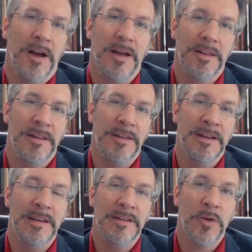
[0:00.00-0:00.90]
uh,
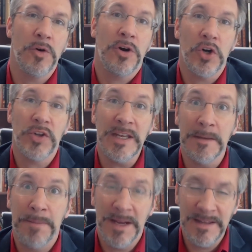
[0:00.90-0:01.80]
the so-called
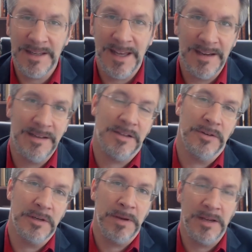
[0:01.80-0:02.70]
independent candidates.
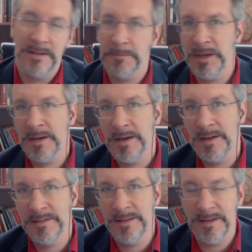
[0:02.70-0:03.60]
They're independent
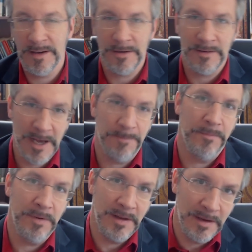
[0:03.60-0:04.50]
because they are not
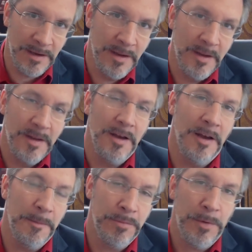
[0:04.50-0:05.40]
being
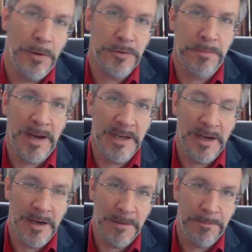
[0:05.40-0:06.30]
uh, proposed by
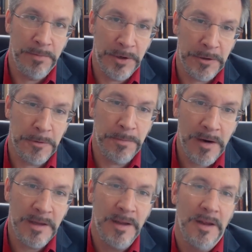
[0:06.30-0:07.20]
a, a political
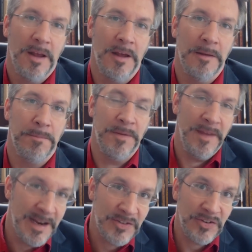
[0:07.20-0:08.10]
party, but
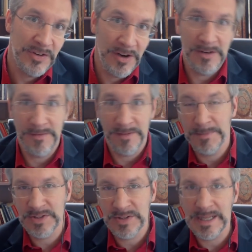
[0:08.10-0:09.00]
they actually are very
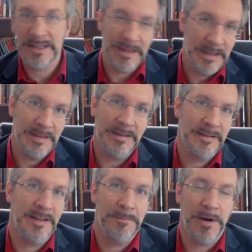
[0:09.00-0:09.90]
much linked to these
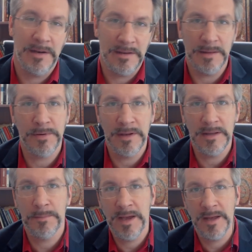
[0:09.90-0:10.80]
same parties, the PRI
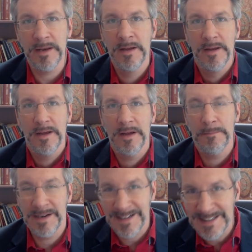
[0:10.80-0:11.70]
and the PAN. Uh,
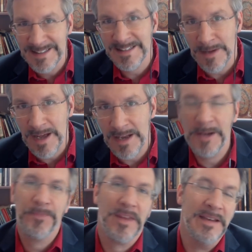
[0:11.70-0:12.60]
Margarita
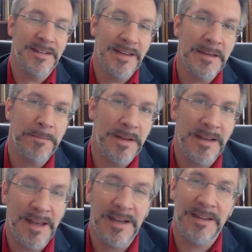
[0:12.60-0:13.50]
Zavala is an
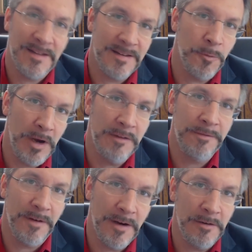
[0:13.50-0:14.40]
independent candidate. This is the
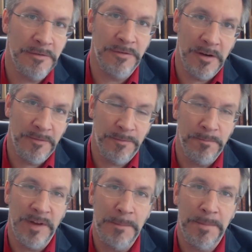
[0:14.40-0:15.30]
wife of uh,
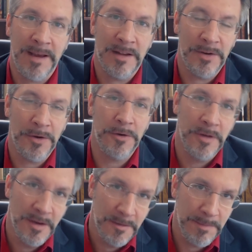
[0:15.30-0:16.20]
Felipe
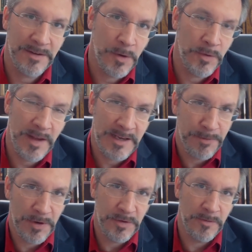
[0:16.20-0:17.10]
Calderon, Mexico's
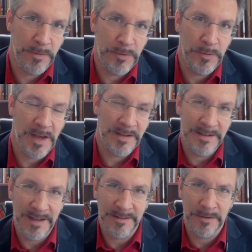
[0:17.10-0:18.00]
ex-president from
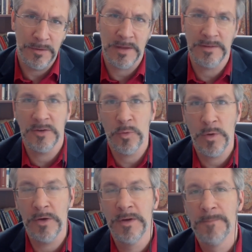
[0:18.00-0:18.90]
2006 to
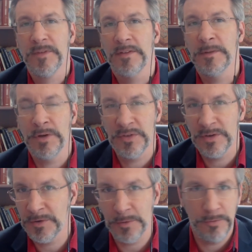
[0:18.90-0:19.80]
2012, the
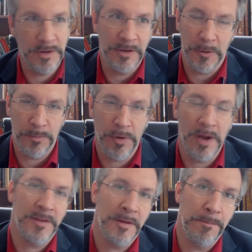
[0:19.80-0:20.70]
president who really, you know,
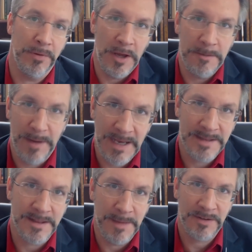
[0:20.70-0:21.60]
brought the bloodbath
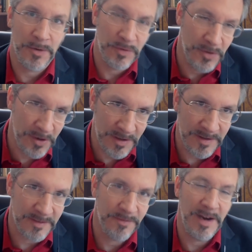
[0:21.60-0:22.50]
to Mexico, started this